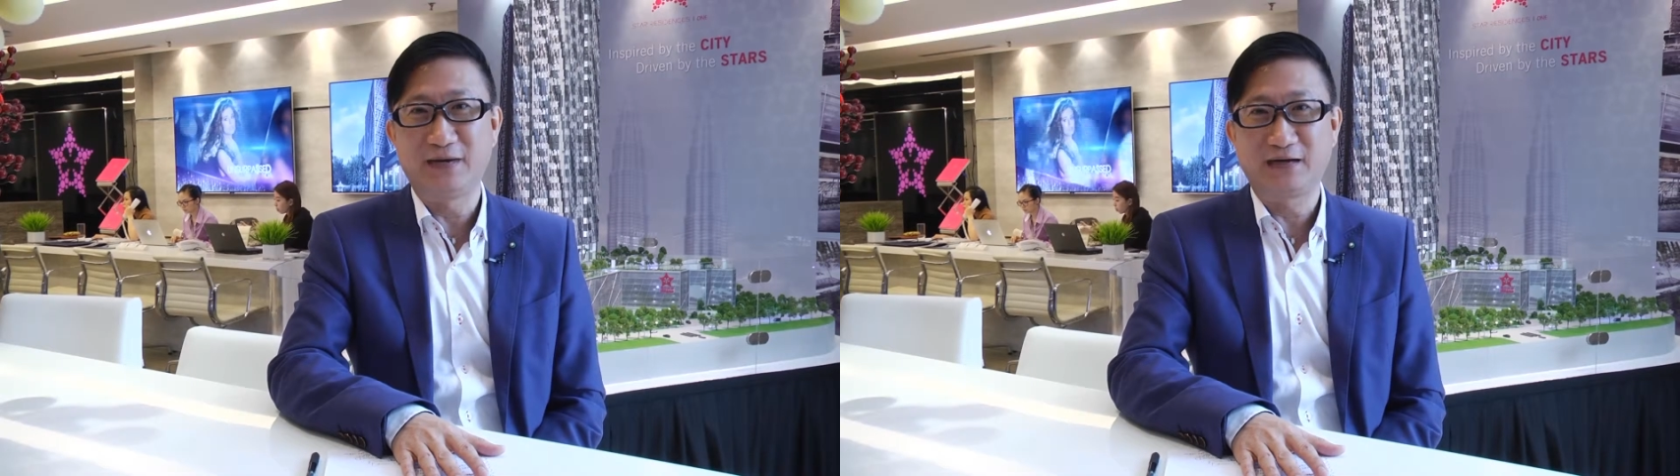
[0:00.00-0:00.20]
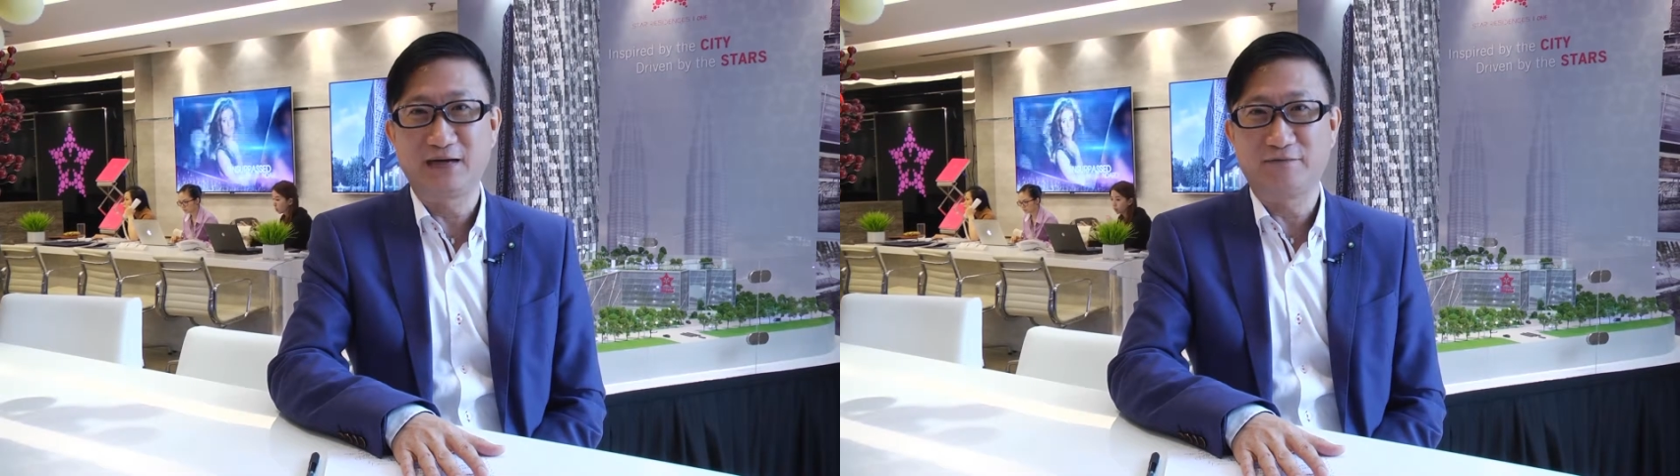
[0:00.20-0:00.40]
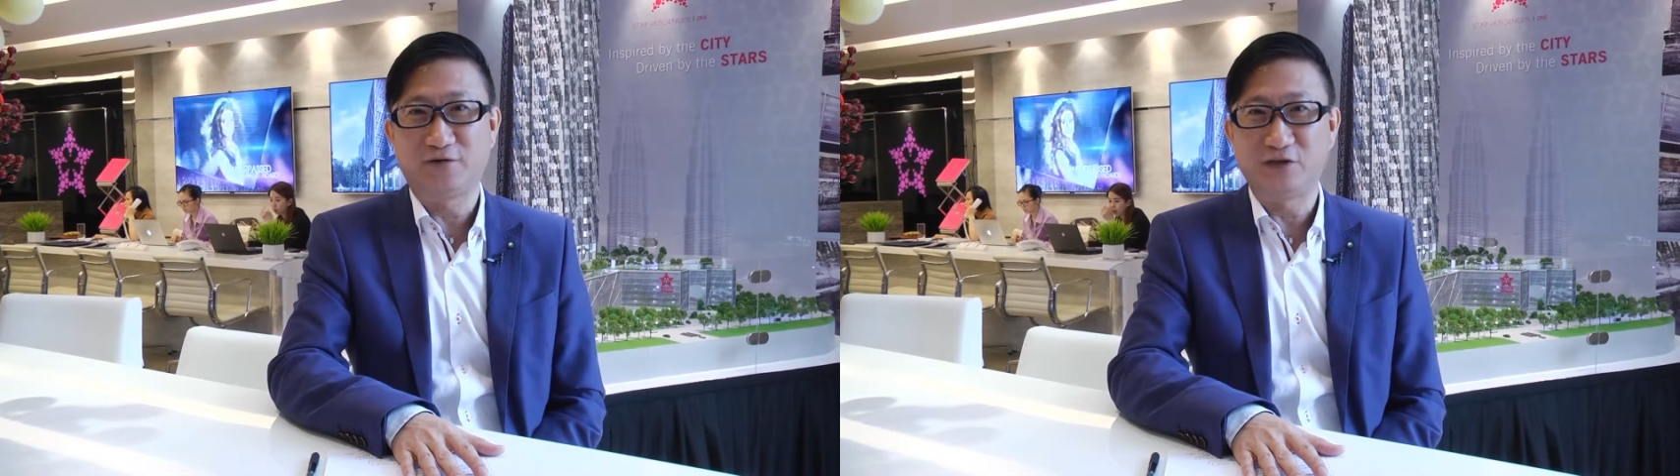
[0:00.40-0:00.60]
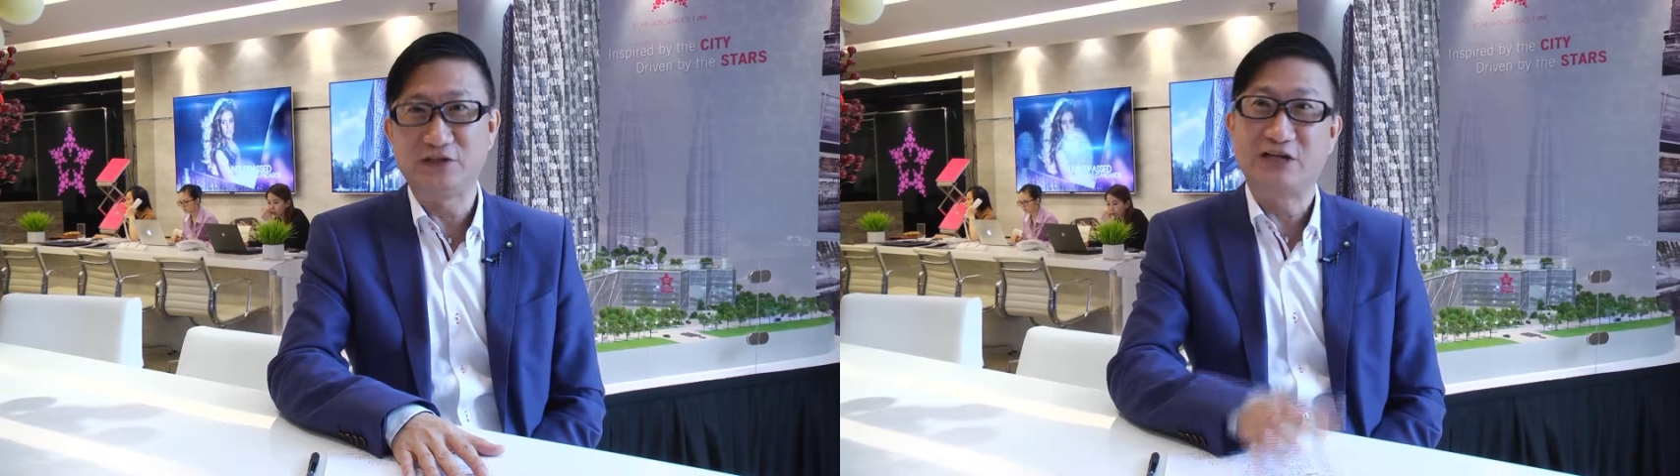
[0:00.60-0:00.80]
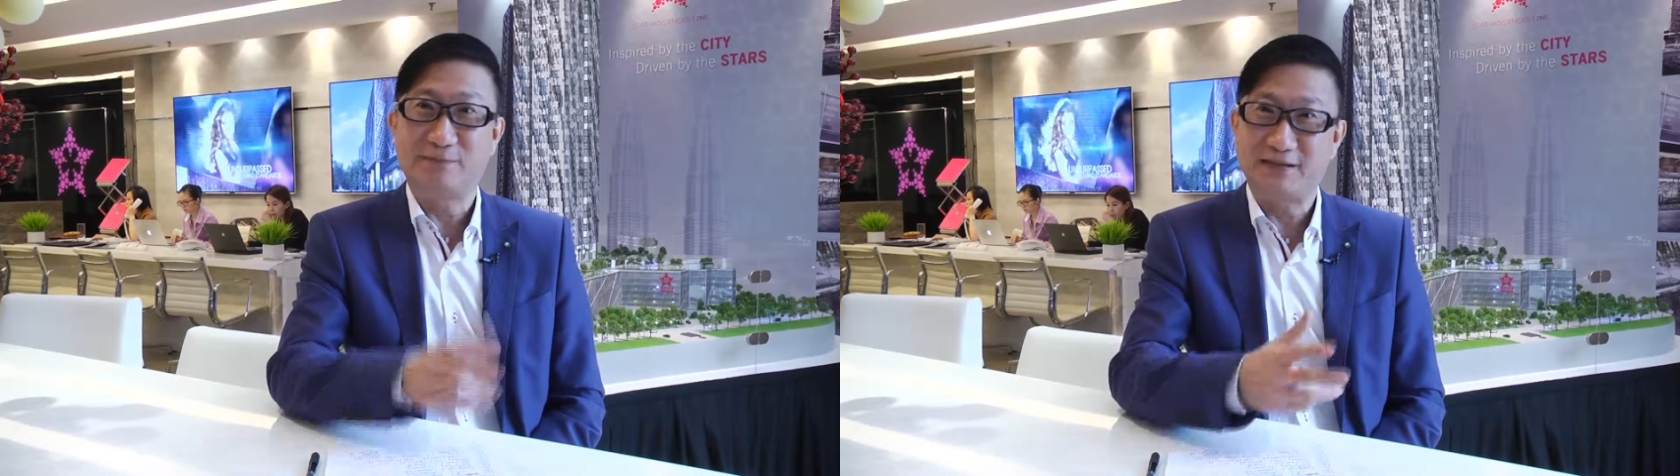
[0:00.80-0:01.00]
market for the
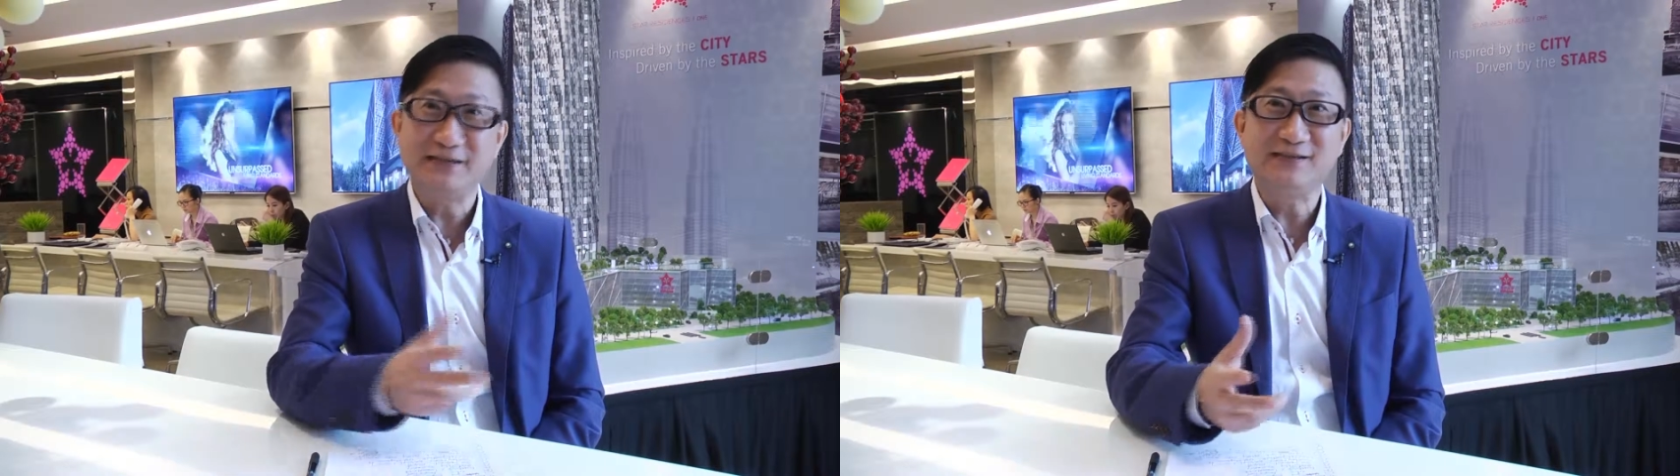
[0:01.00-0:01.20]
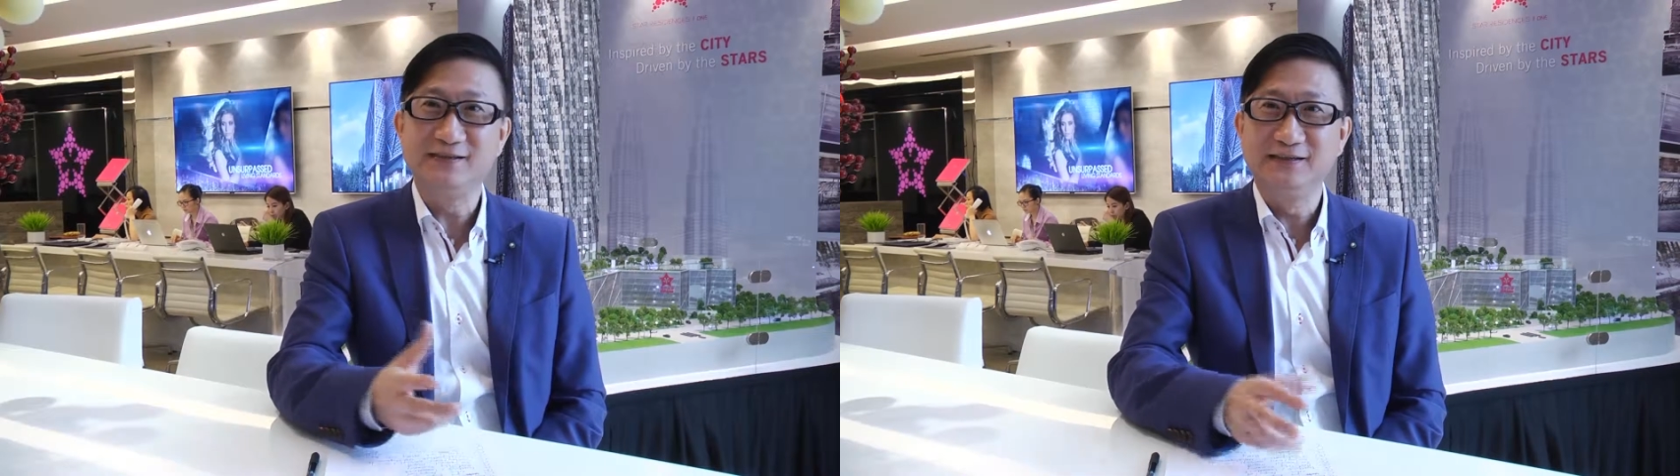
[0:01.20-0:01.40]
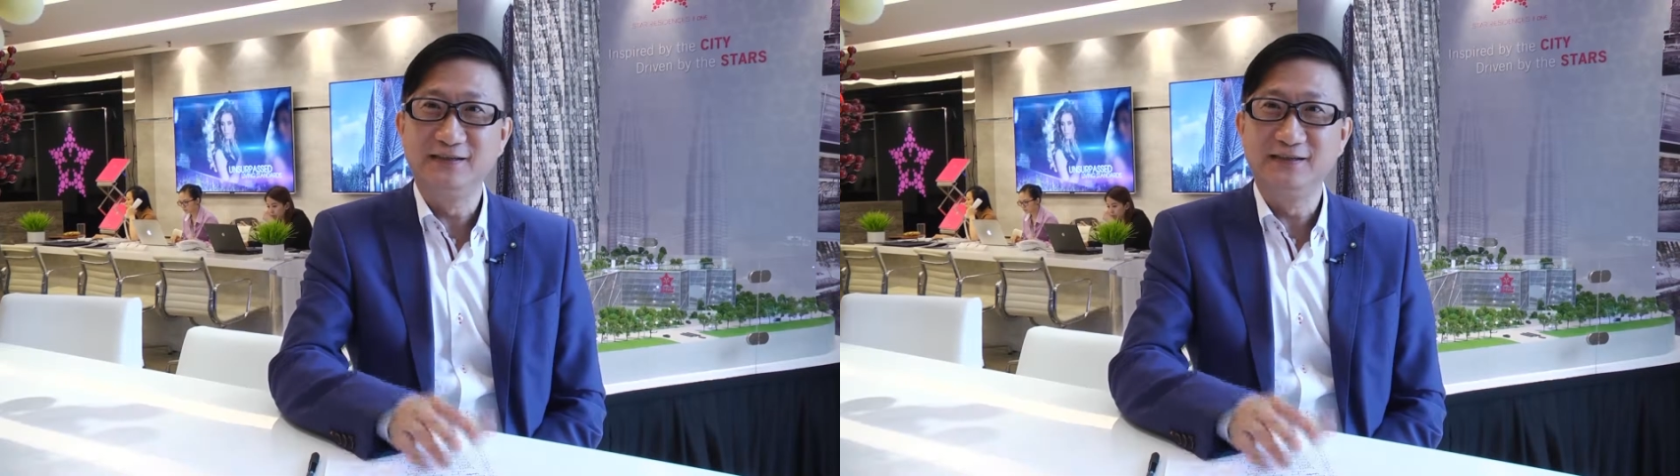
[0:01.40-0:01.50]
Japanese,